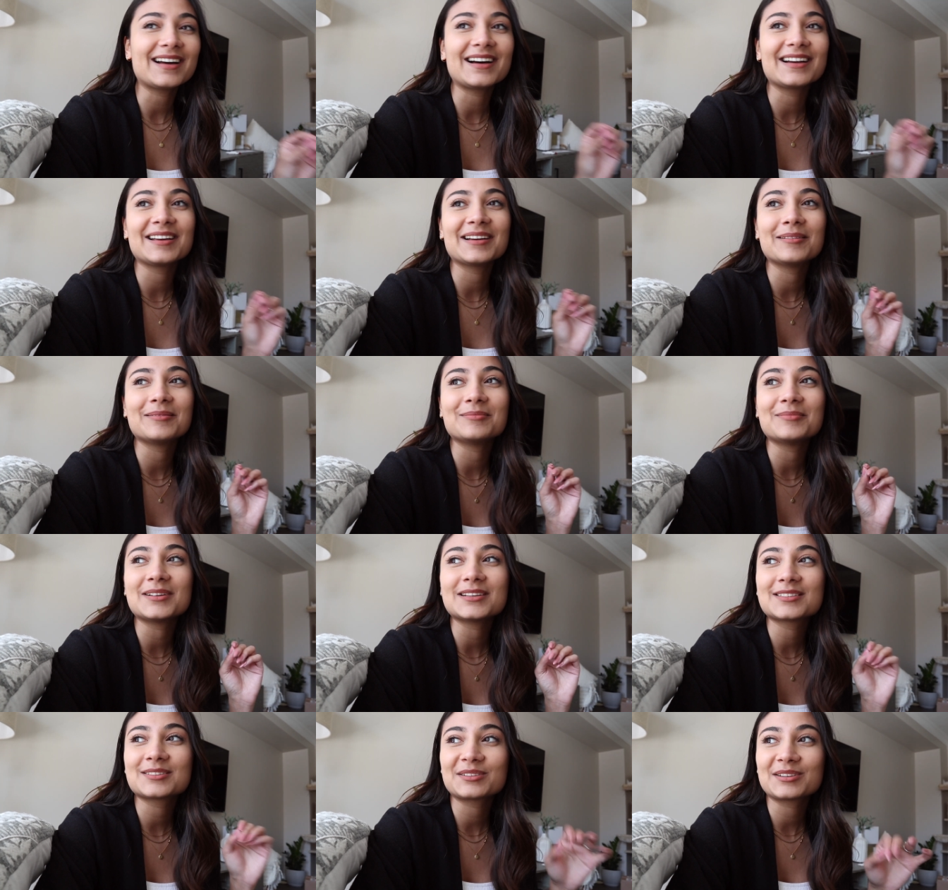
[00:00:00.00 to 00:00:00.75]
I
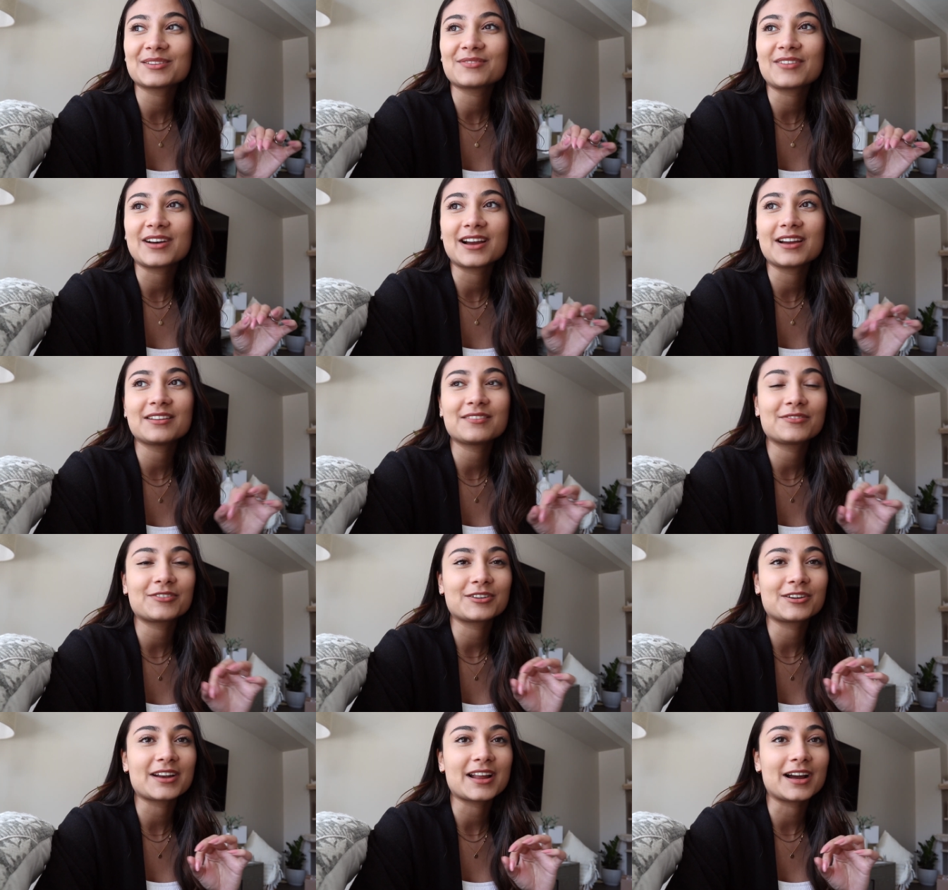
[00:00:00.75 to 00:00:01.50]
am certified certified
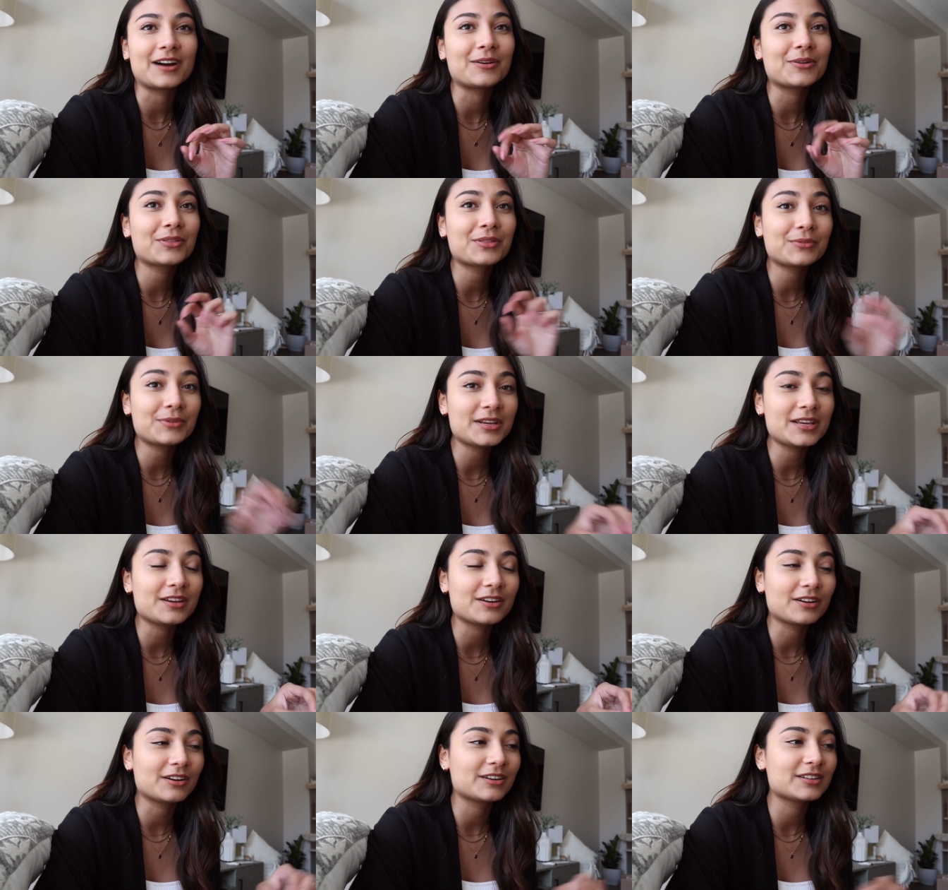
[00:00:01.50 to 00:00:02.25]
for now three
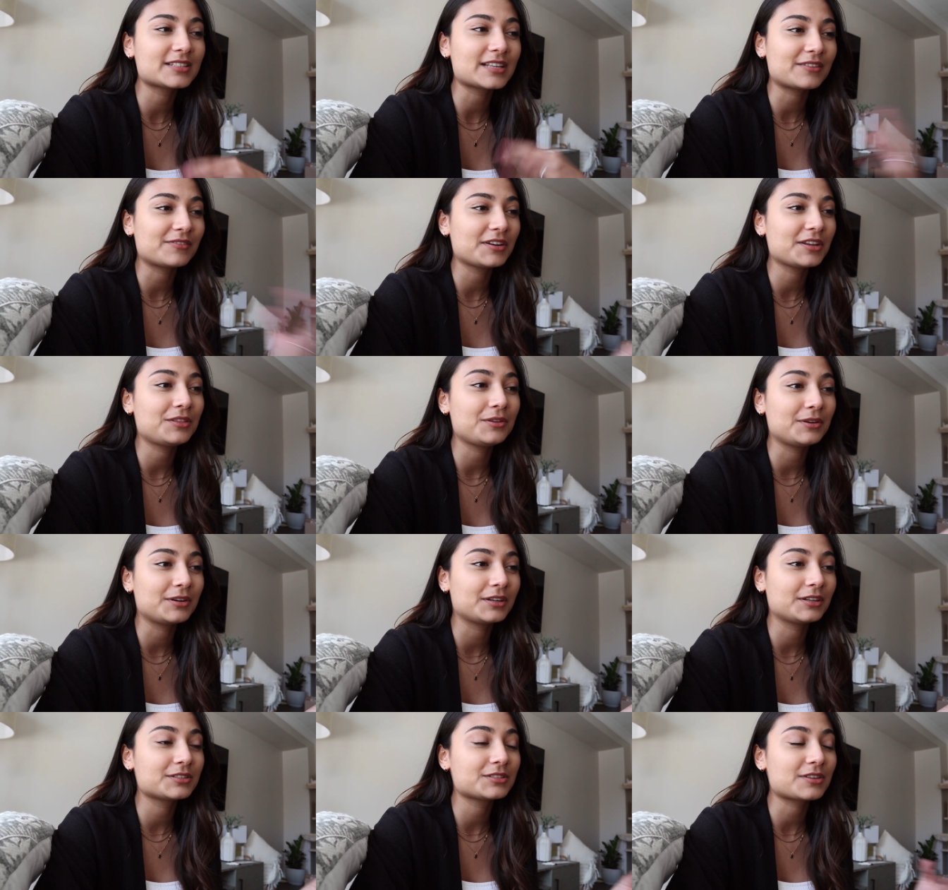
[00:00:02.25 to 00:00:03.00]
years. Every
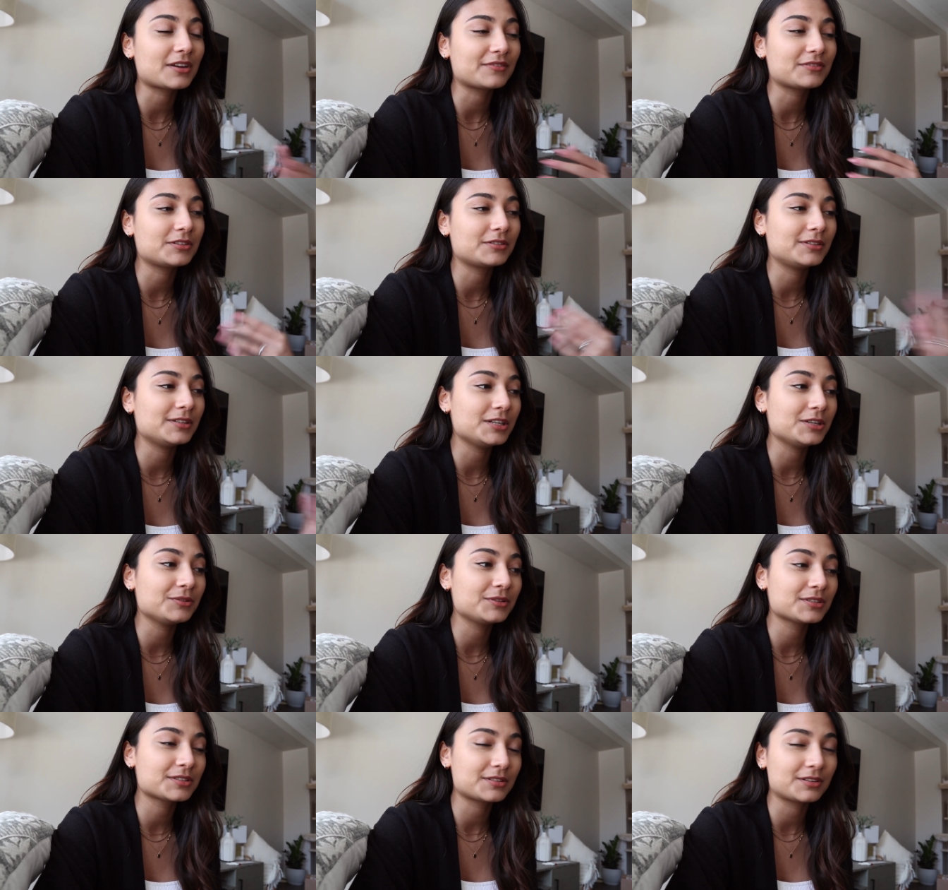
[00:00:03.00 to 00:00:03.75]
three years you have to
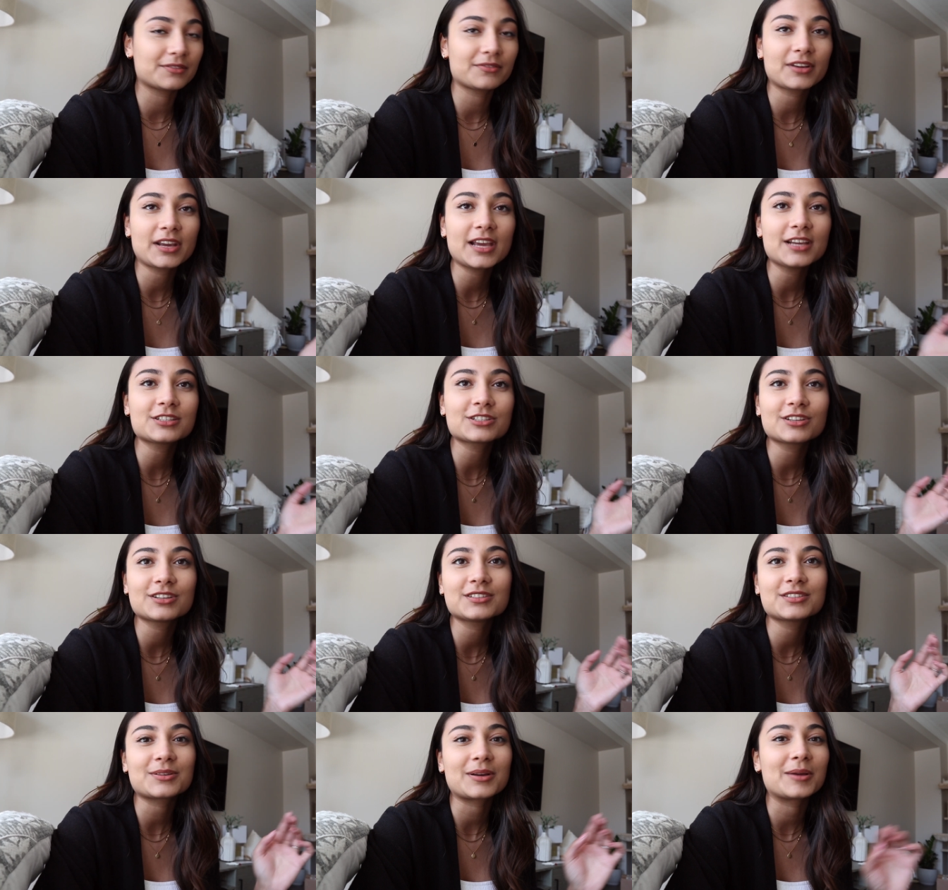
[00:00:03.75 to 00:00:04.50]
renew the
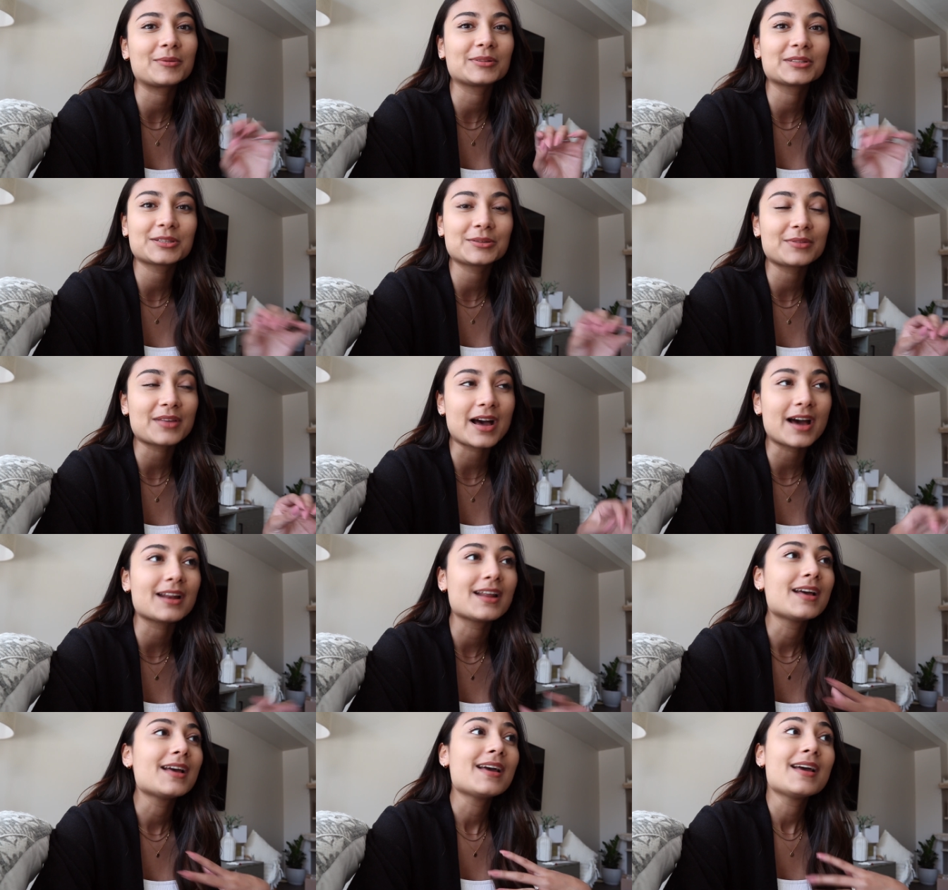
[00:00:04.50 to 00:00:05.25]
certification, so I will do
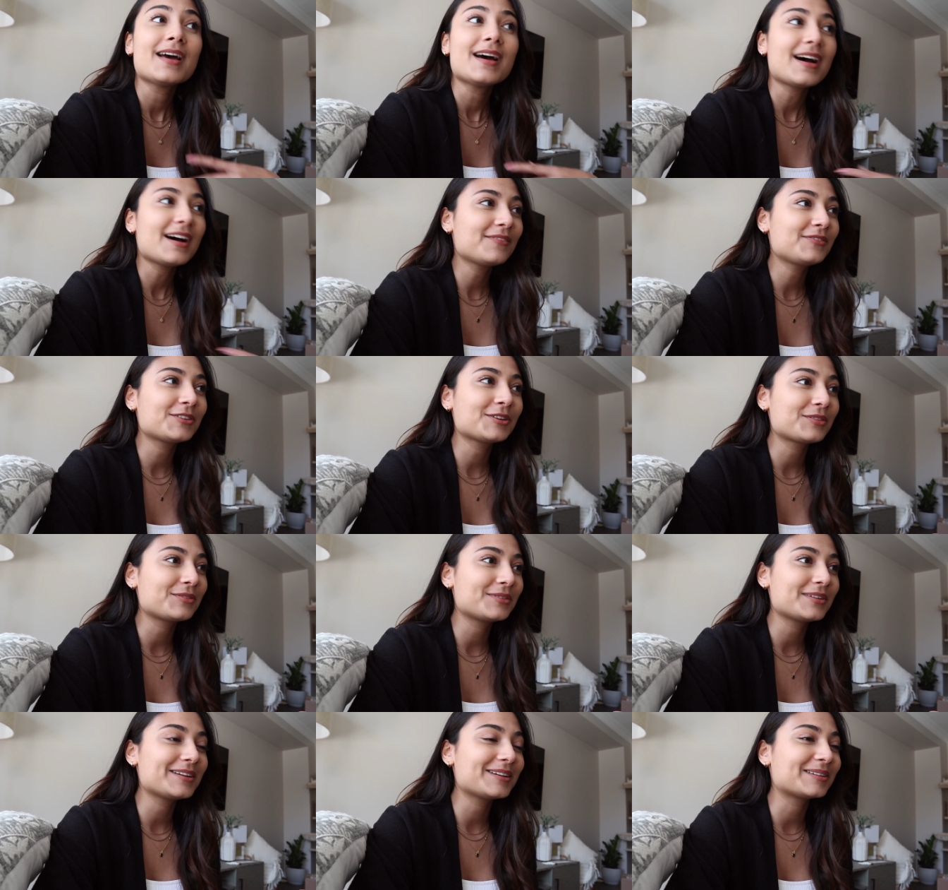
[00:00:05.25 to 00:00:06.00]
that after
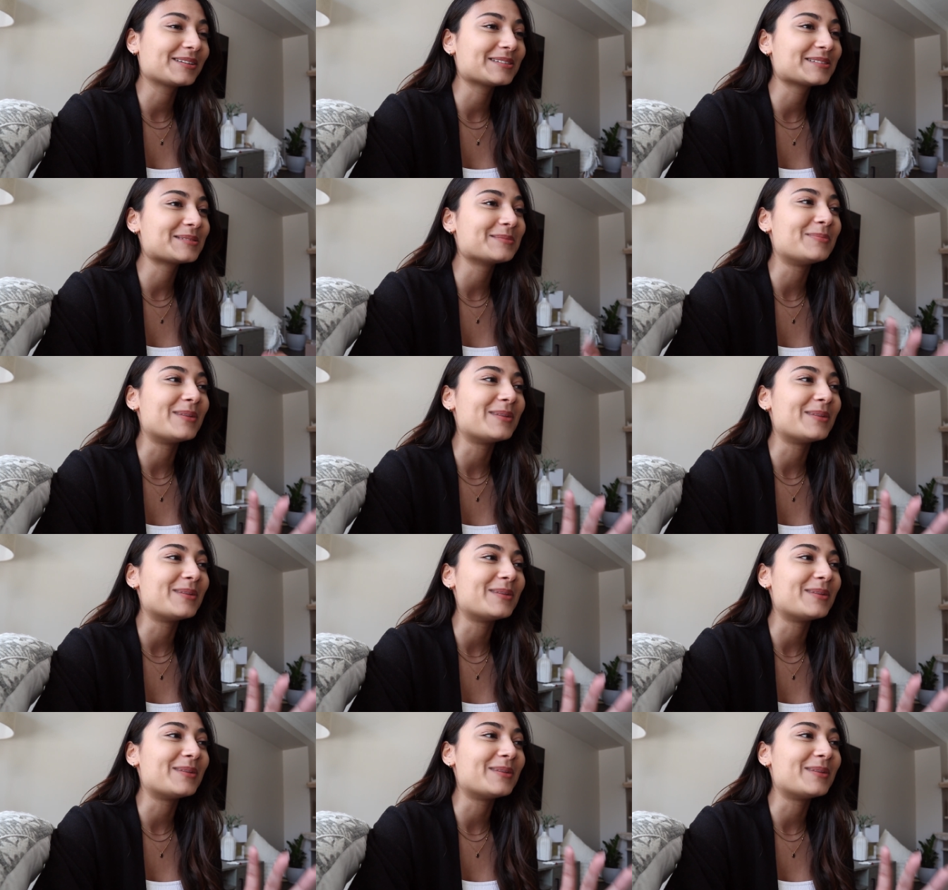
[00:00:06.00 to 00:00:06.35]
three years.